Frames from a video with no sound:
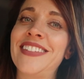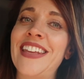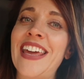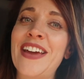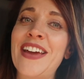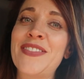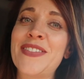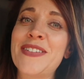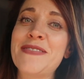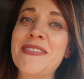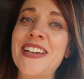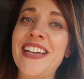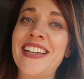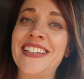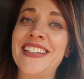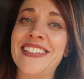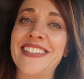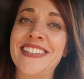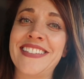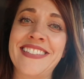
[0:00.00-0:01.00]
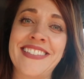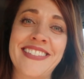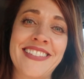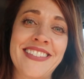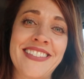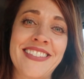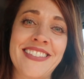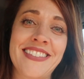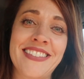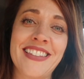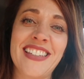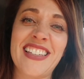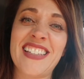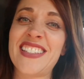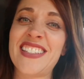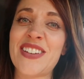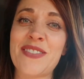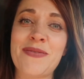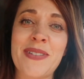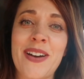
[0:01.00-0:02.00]
Yay for me.
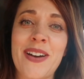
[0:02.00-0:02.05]
Let's hope